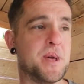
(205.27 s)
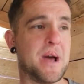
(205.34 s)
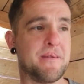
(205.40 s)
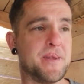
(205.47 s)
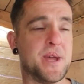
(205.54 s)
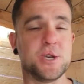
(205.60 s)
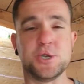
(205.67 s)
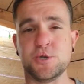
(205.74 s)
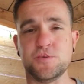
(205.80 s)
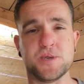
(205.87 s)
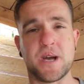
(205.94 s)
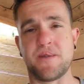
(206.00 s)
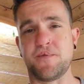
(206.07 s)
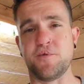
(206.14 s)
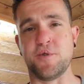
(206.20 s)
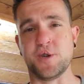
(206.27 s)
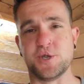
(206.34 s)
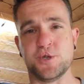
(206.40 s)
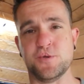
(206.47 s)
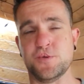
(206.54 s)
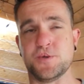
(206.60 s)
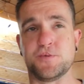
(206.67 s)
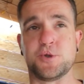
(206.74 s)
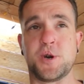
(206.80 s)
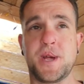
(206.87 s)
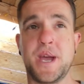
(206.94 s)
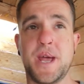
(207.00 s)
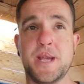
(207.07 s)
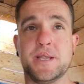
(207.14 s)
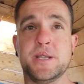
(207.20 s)
been having issues after issues of trying
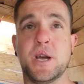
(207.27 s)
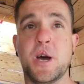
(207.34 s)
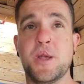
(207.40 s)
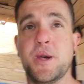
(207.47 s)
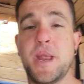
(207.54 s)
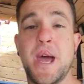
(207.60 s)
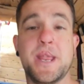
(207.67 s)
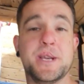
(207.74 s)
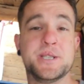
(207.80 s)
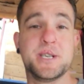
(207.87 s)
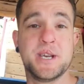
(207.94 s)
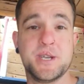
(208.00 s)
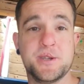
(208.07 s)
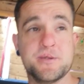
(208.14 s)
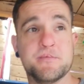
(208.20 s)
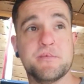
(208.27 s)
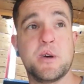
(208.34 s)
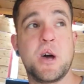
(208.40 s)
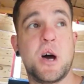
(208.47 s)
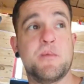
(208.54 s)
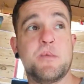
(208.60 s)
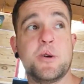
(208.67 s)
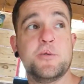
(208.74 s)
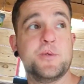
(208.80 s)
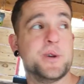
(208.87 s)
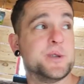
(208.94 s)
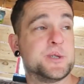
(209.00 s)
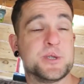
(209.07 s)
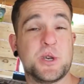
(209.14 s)
to get it done and edited and uploaded.